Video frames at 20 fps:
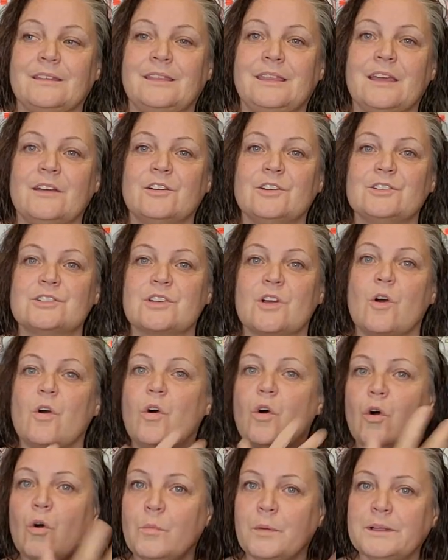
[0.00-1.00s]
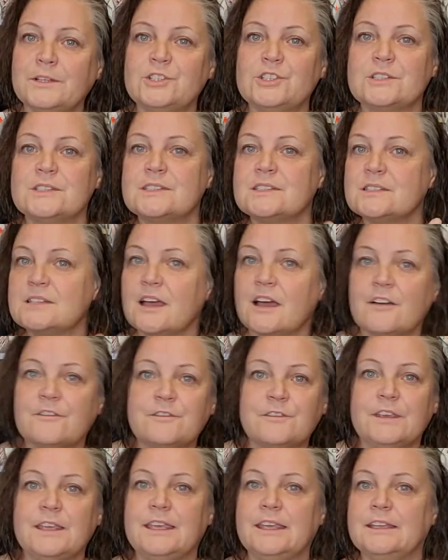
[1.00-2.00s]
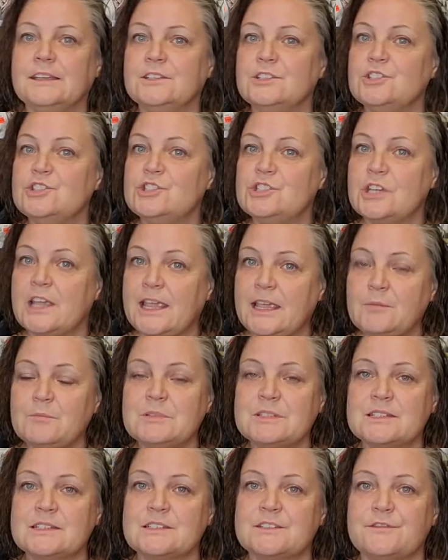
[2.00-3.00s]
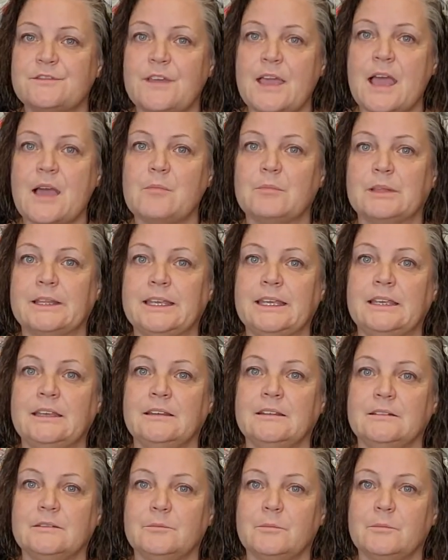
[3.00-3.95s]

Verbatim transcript: there's a whole bunch of stuff in James's family,